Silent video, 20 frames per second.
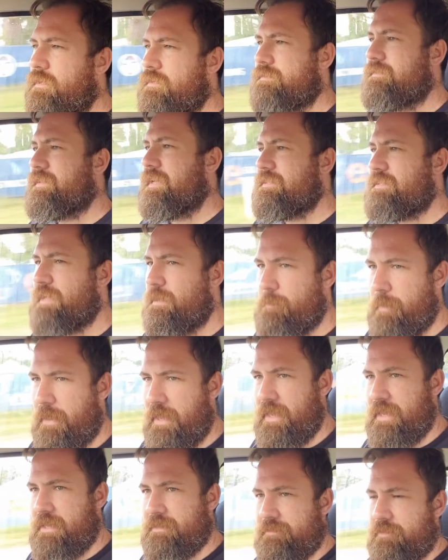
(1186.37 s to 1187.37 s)

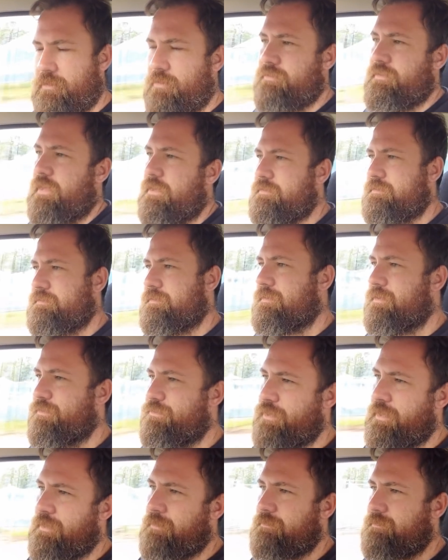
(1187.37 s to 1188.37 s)
CTPs and all those sort of
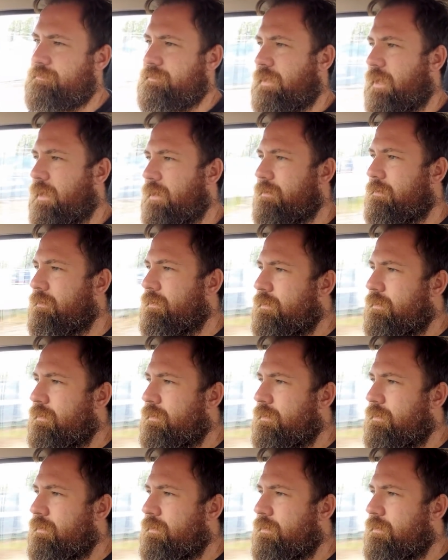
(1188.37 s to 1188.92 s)
things. So